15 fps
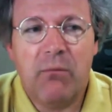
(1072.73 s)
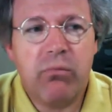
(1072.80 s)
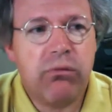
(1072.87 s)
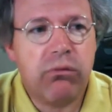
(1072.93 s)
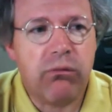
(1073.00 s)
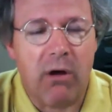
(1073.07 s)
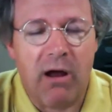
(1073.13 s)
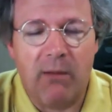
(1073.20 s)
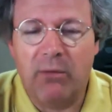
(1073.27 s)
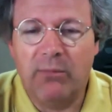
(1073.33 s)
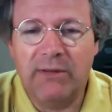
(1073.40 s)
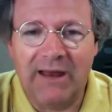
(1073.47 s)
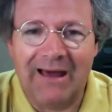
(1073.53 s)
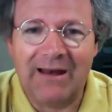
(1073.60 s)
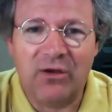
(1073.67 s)

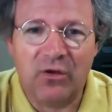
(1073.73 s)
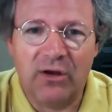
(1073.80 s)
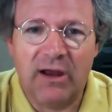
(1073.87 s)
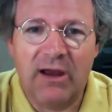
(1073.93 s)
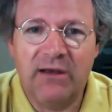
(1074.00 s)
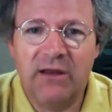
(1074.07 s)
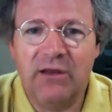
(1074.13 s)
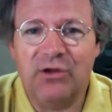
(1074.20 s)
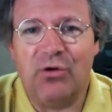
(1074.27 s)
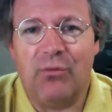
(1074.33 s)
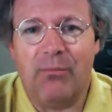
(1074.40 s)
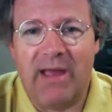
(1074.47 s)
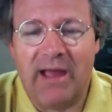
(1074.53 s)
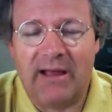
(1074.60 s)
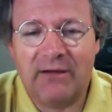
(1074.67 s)
probably not a good idea.
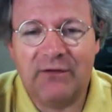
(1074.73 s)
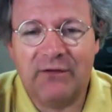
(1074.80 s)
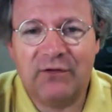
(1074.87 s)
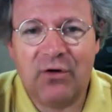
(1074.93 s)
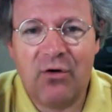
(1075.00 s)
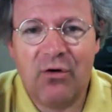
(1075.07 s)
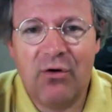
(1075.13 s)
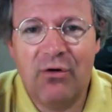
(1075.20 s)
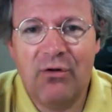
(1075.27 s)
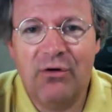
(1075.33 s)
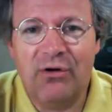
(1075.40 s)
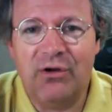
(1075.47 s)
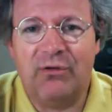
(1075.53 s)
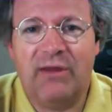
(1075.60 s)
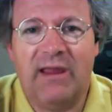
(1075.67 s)
Your back is
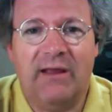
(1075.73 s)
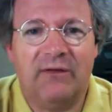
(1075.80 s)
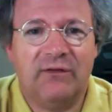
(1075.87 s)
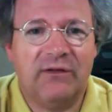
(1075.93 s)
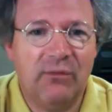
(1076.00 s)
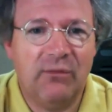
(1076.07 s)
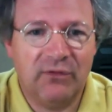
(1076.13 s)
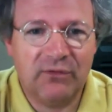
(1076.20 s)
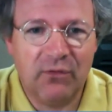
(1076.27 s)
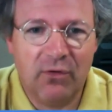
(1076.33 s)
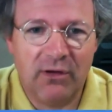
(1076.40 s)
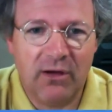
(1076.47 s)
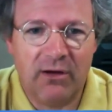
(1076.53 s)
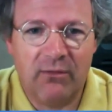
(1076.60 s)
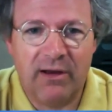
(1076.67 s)
turned, you can't see what's
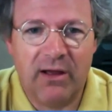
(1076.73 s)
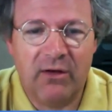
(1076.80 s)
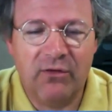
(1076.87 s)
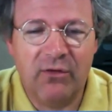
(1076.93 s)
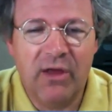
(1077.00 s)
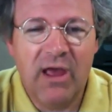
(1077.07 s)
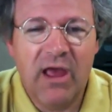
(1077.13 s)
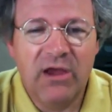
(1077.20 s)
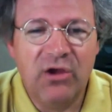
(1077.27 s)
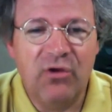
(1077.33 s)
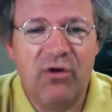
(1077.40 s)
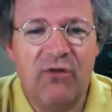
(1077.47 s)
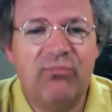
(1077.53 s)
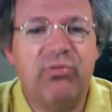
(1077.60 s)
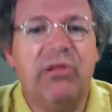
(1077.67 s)
going on around you.
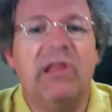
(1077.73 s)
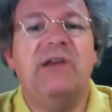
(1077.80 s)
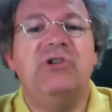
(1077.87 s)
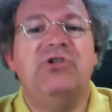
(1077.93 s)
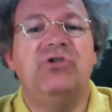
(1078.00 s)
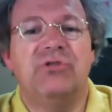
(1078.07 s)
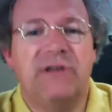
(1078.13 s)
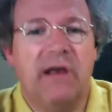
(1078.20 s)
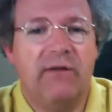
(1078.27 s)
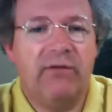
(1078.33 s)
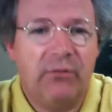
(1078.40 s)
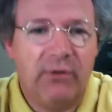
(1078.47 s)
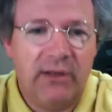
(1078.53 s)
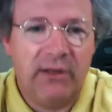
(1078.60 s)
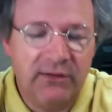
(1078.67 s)
You have placed
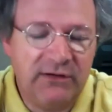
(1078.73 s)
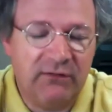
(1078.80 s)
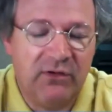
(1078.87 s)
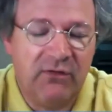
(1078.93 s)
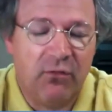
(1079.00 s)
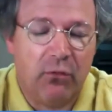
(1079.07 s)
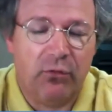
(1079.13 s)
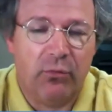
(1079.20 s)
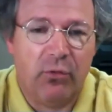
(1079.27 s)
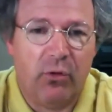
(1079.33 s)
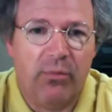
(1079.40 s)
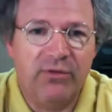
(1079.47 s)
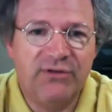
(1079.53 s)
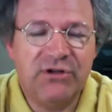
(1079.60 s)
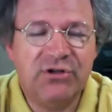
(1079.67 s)
yourself in a relatively
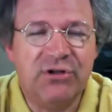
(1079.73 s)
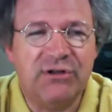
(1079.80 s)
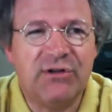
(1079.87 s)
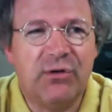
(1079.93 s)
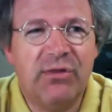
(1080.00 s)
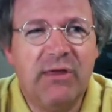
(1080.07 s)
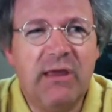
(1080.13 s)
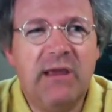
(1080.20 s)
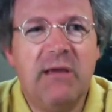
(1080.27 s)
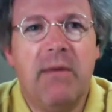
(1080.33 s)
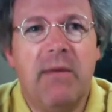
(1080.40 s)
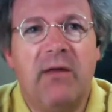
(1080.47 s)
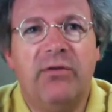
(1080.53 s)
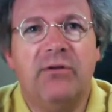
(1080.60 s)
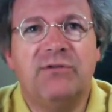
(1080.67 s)
vulnerable position. So think
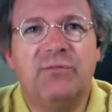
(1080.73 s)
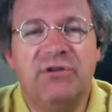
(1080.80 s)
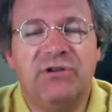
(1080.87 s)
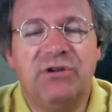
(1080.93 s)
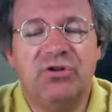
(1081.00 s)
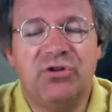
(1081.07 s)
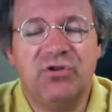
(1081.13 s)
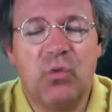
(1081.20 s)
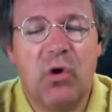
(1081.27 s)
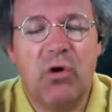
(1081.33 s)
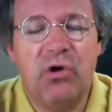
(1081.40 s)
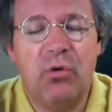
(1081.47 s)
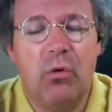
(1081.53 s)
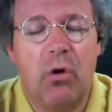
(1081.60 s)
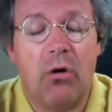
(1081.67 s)
about those positions
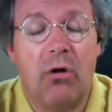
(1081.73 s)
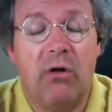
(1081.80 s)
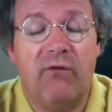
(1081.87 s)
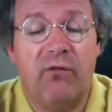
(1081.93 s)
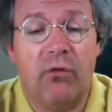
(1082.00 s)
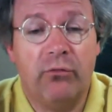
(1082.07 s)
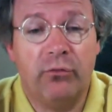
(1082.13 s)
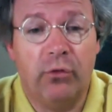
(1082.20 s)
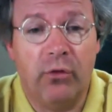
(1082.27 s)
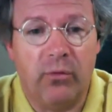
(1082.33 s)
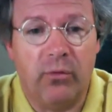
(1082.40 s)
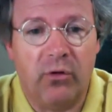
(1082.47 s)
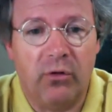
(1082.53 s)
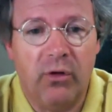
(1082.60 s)
where you are vulnerable,